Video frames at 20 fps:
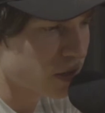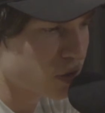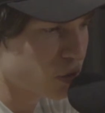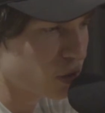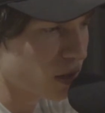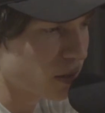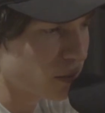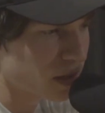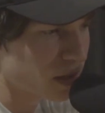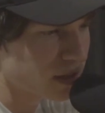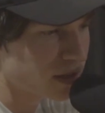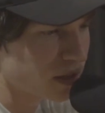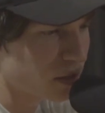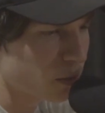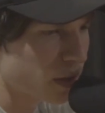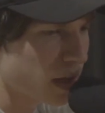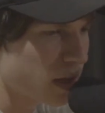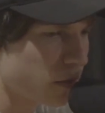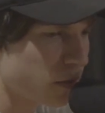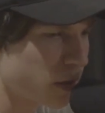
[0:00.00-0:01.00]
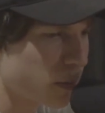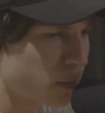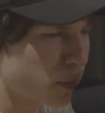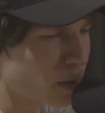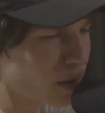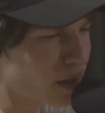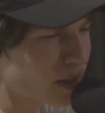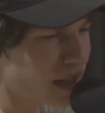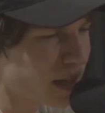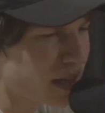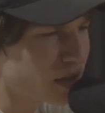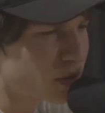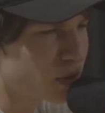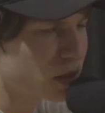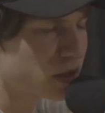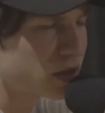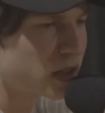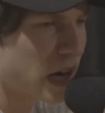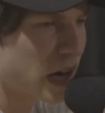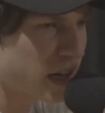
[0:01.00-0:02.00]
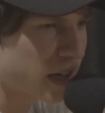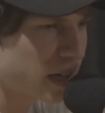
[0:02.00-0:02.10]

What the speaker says: extremely still relevant book. And that's just